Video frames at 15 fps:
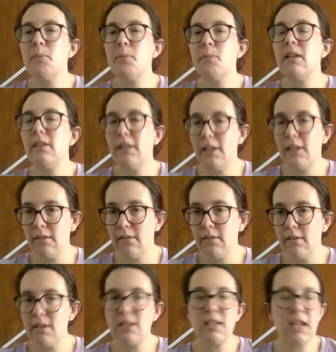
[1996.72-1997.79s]
be clear
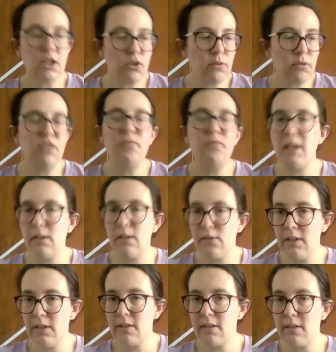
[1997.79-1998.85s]
the schedule of
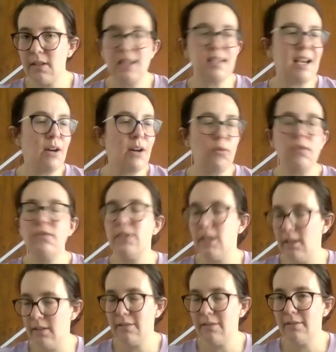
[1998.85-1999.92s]
benefits is out of
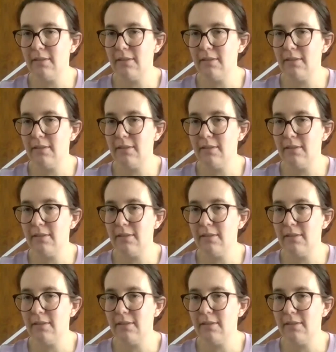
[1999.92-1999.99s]
date.